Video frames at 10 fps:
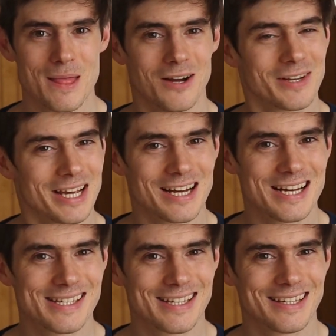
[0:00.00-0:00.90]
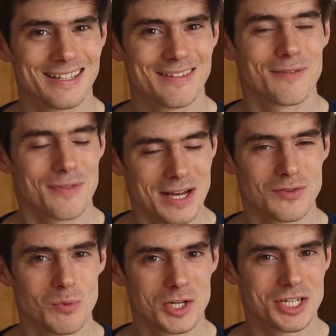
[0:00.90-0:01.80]
Okay guys,
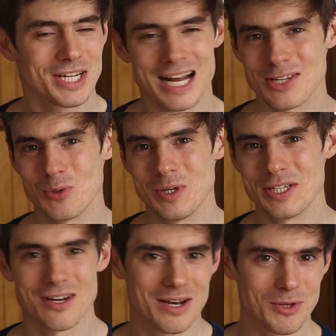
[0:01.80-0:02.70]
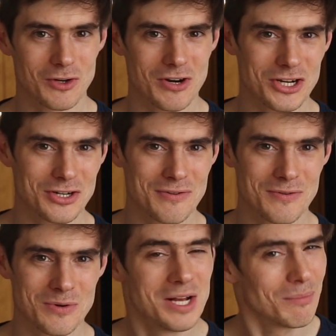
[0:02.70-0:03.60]
thanks for watching. As always, I'm the Credit
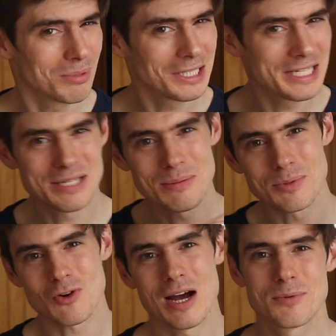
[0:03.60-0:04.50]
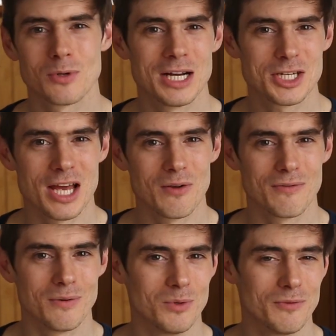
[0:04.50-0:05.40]
Shifu. Please subscribe to our channel
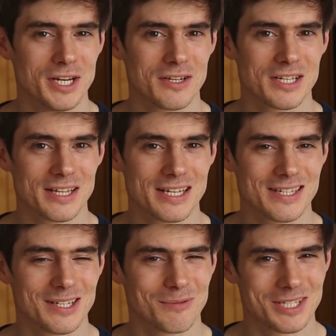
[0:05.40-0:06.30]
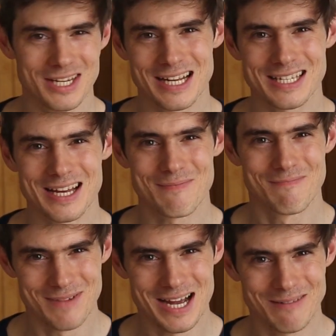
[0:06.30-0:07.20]
for more videos like this, and we'll see you next time.
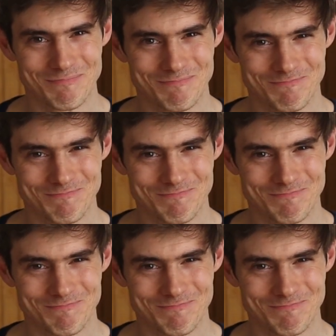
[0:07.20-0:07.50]
Bye.